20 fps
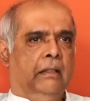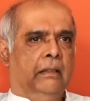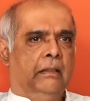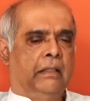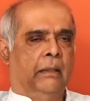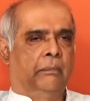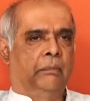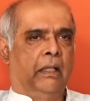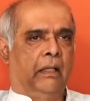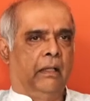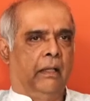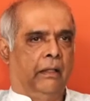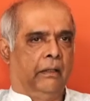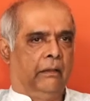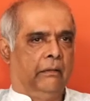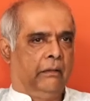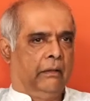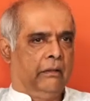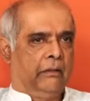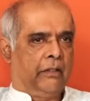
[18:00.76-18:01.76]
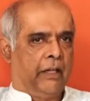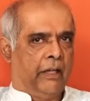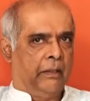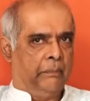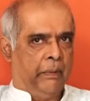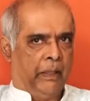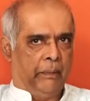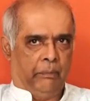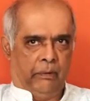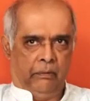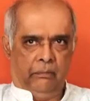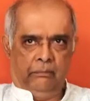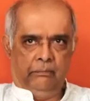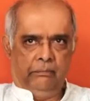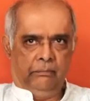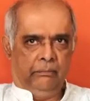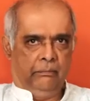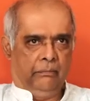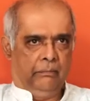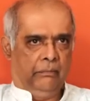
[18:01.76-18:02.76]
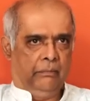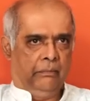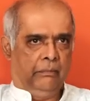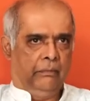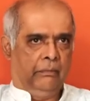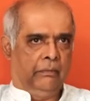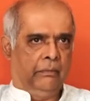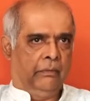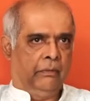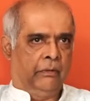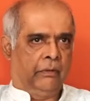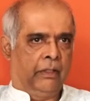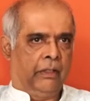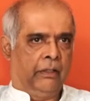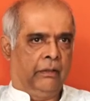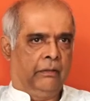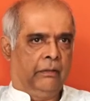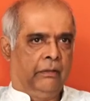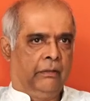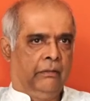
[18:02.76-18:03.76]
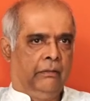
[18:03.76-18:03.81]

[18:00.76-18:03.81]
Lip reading: something like 10 people. Okay.